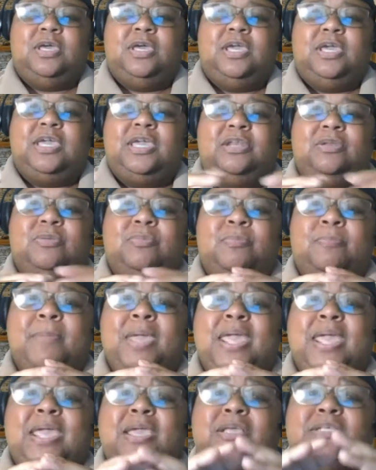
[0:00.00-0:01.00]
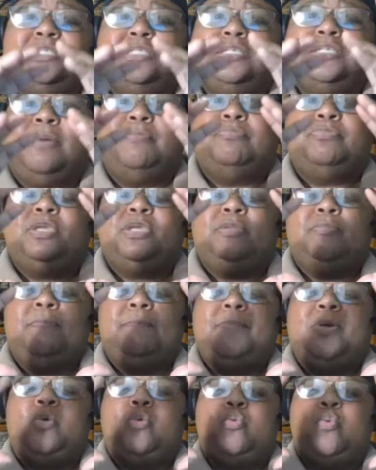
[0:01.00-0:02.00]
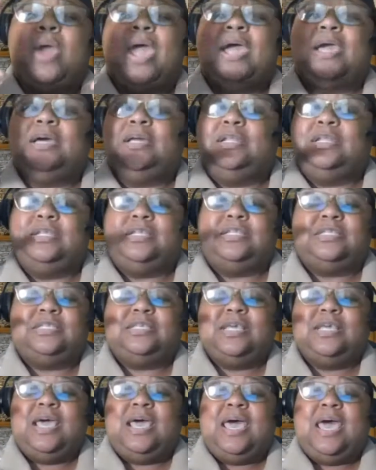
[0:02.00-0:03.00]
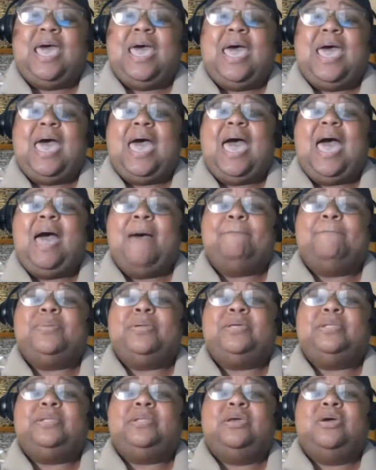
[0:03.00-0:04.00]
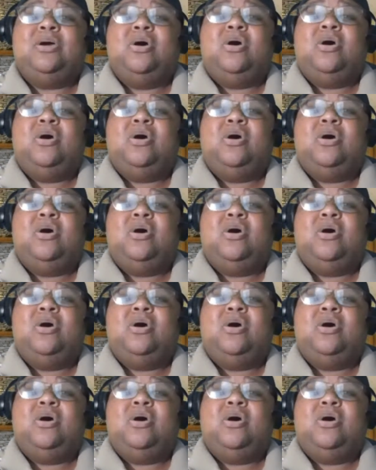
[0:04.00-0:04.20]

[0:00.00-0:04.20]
can make something miraculous happen